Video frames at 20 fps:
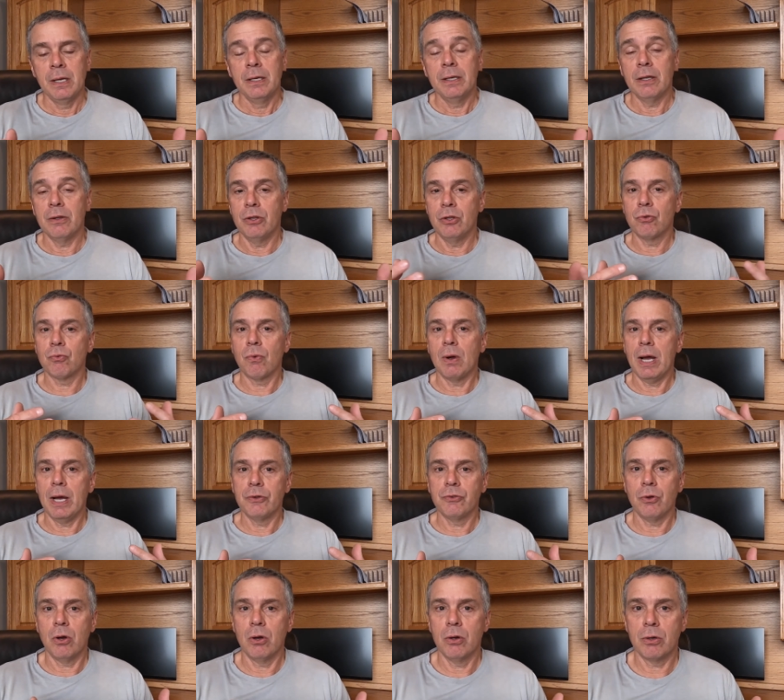Now these
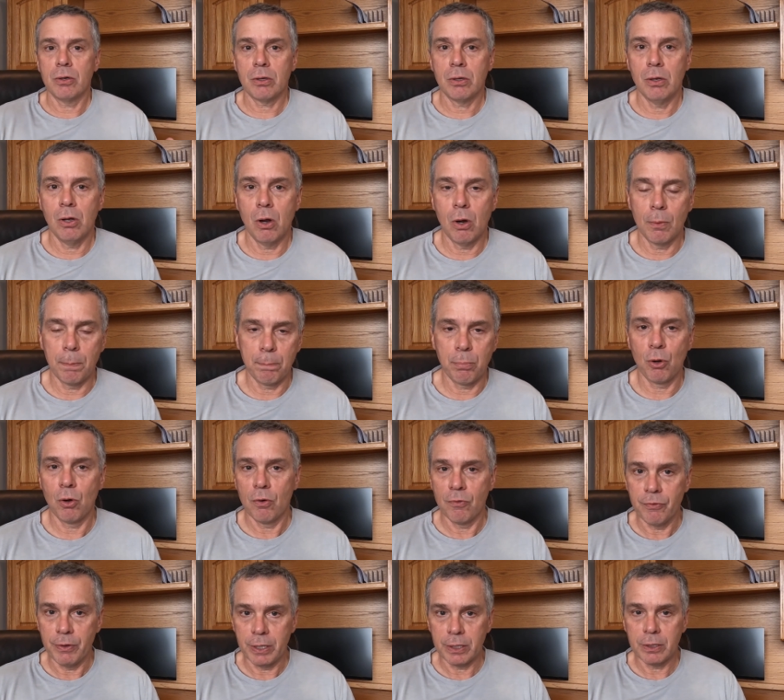rods aren't, aren't
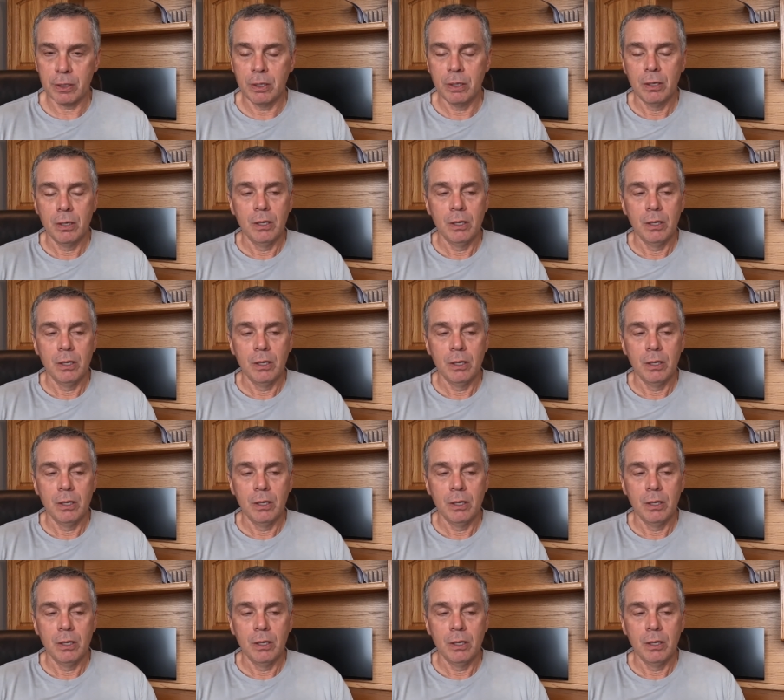perfect.